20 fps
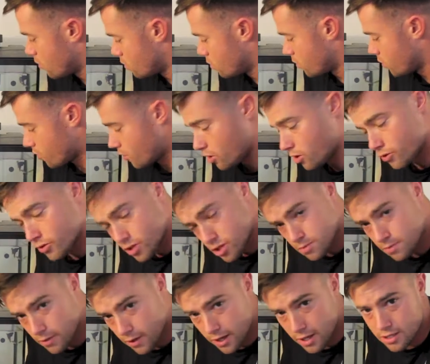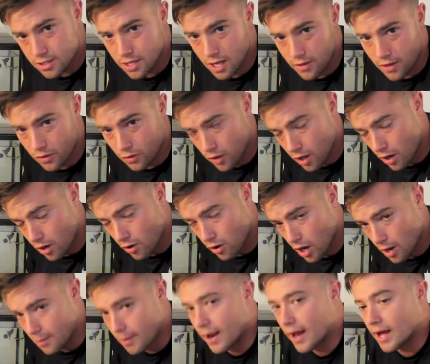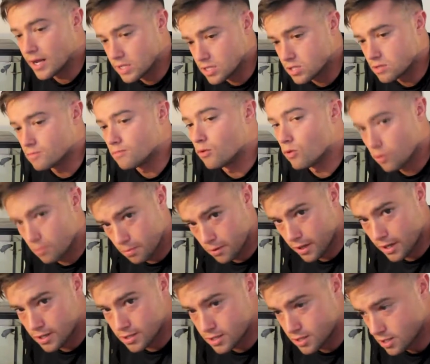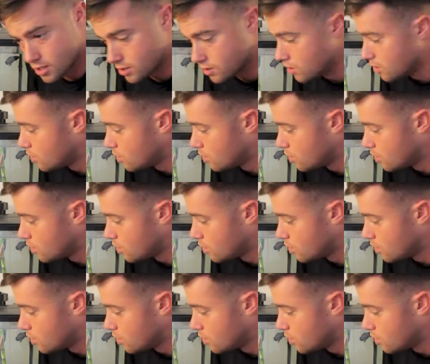with all these plants, and then later on I'm going to add some more plants in